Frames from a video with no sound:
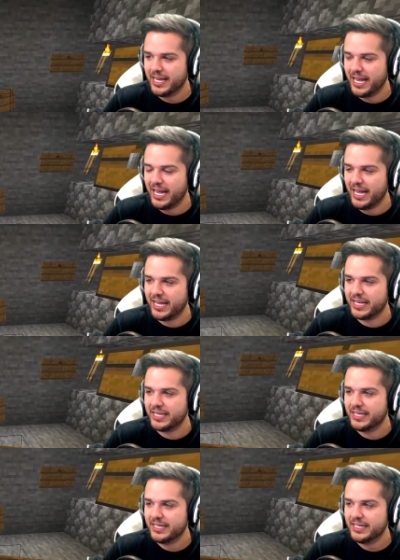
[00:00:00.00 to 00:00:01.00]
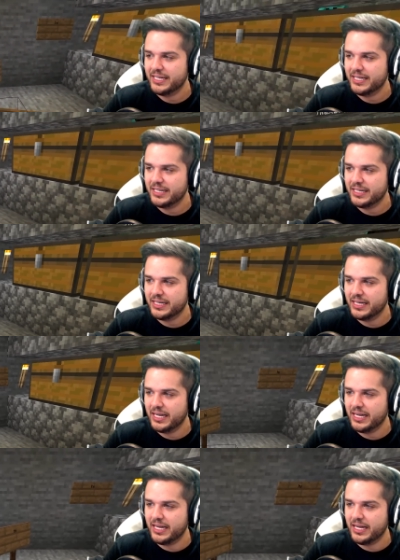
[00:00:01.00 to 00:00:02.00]
Hi.
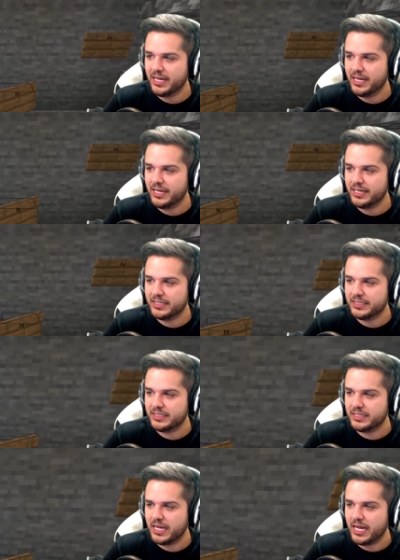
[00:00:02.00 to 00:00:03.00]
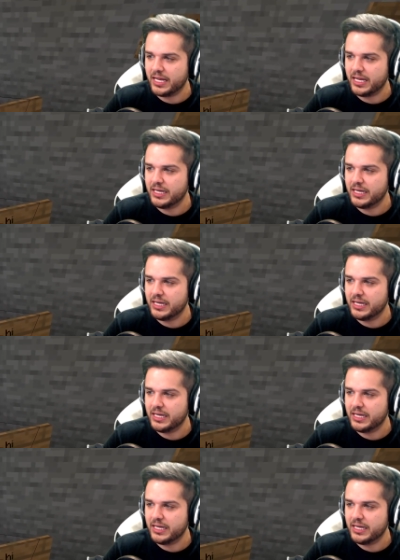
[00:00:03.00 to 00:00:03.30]
Hi.